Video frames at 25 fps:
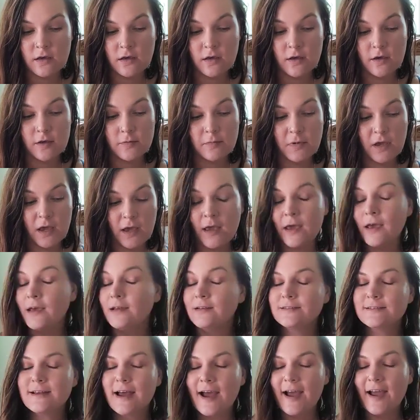um,
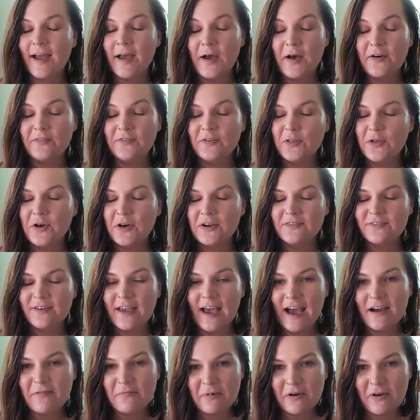and I have a lot of
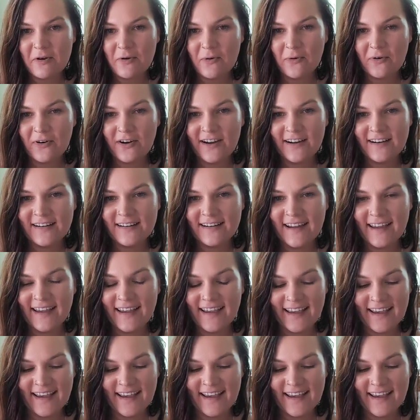Capricorn,